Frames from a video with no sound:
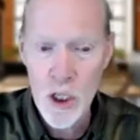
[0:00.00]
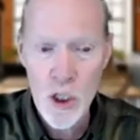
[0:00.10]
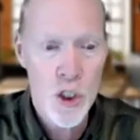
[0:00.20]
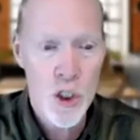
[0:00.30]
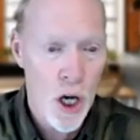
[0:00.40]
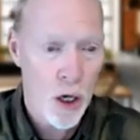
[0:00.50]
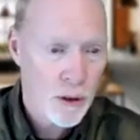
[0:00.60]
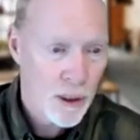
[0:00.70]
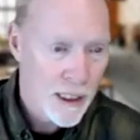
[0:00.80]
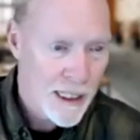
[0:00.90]
So
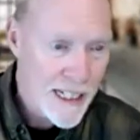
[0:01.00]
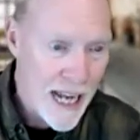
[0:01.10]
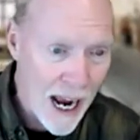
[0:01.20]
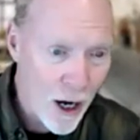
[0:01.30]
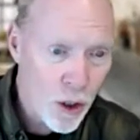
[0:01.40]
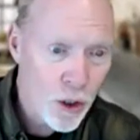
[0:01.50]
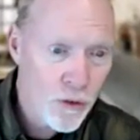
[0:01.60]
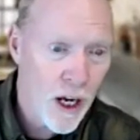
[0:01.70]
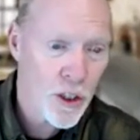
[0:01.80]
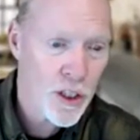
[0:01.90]
now
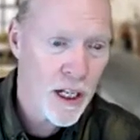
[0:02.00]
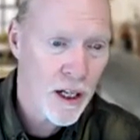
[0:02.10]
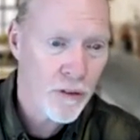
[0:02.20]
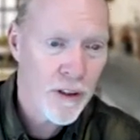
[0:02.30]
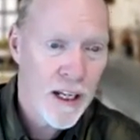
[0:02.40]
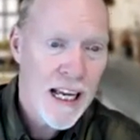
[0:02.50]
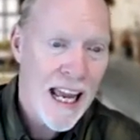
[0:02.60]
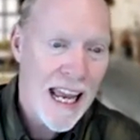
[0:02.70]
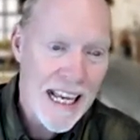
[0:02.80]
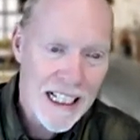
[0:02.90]
you've got yourself
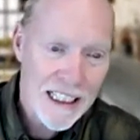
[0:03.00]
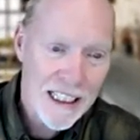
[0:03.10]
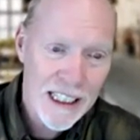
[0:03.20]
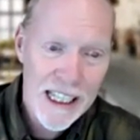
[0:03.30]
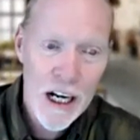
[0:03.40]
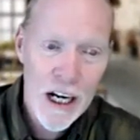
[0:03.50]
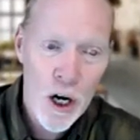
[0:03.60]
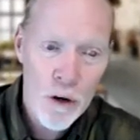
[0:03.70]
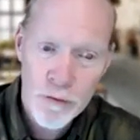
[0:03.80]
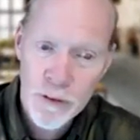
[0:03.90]
a
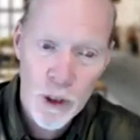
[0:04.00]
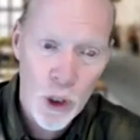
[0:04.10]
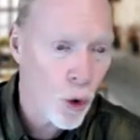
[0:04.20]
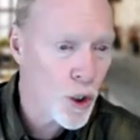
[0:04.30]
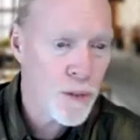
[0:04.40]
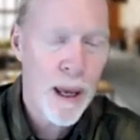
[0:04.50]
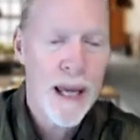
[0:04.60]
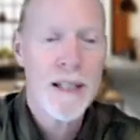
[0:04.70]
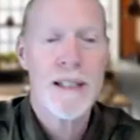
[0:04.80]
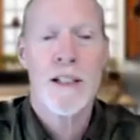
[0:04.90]
clear floor
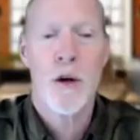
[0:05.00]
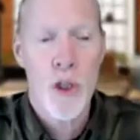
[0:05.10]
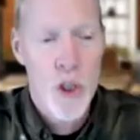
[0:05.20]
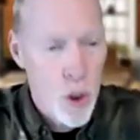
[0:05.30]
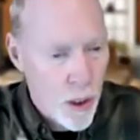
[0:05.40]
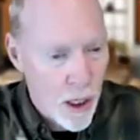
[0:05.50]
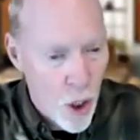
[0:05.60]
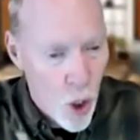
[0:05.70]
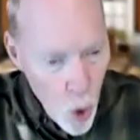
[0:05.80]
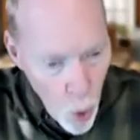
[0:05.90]
space so that you
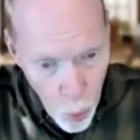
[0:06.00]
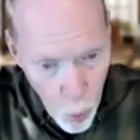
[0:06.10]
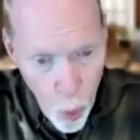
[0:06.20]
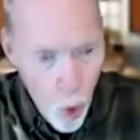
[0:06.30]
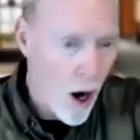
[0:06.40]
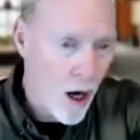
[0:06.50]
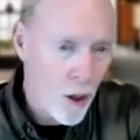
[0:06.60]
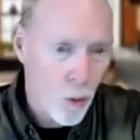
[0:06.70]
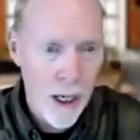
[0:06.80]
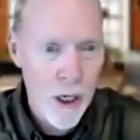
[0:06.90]
can
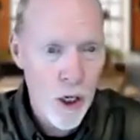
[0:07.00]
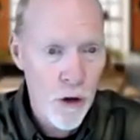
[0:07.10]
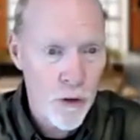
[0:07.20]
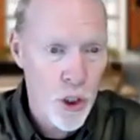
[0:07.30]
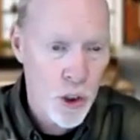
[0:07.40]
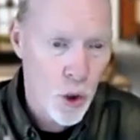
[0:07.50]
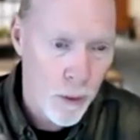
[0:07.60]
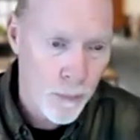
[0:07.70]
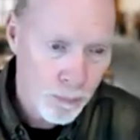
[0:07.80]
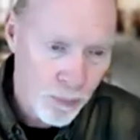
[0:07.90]
walk right over to the
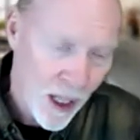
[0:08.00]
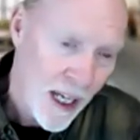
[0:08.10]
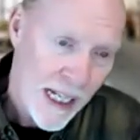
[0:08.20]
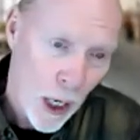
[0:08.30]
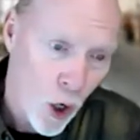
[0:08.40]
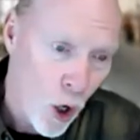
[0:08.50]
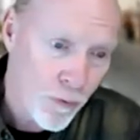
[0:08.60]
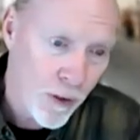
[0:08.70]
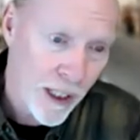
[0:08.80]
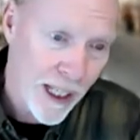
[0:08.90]
door. Now,
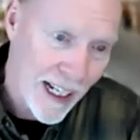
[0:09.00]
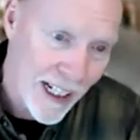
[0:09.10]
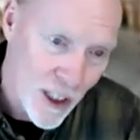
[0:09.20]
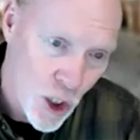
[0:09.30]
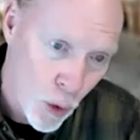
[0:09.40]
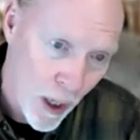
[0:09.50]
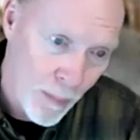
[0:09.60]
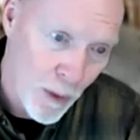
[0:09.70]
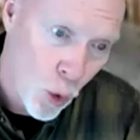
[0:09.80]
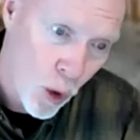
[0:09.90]
hopefully I didn't cram
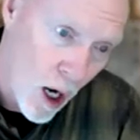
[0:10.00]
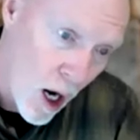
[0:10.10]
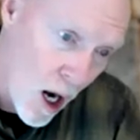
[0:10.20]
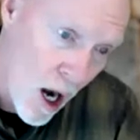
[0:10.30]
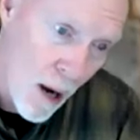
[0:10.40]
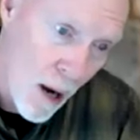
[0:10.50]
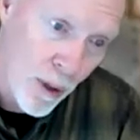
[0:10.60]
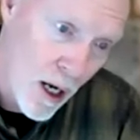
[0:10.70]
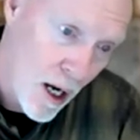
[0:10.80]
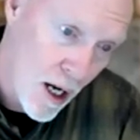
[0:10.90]
the door up
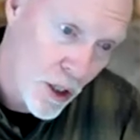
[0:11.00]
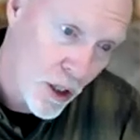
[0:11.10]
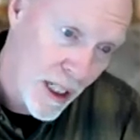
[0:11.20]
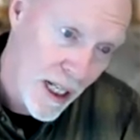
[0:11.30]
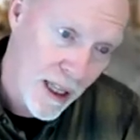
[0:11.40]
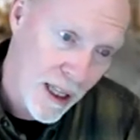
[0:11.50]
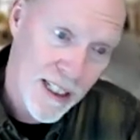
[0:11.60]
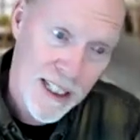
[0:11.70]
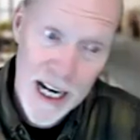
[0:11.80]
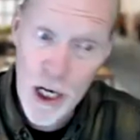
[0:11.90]
underneath the
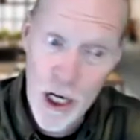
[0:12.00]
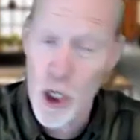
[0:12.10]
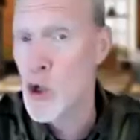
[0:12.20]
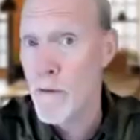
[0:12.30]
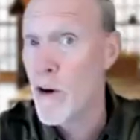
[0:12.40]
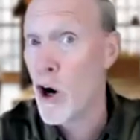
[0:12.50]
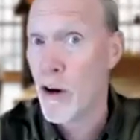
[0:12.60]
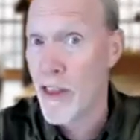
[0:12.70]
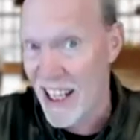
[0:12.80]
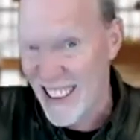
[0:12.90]
stair too
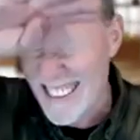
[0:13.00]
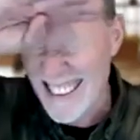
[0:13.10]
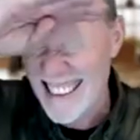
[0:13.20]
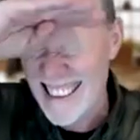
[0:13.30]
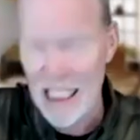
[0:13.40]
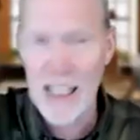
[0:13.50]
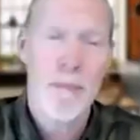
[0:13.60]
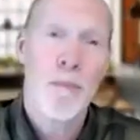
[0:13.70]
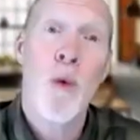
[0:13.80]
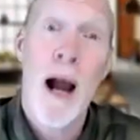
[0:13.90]
far that
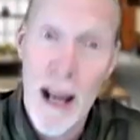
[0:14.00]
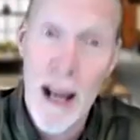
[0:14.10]
I'm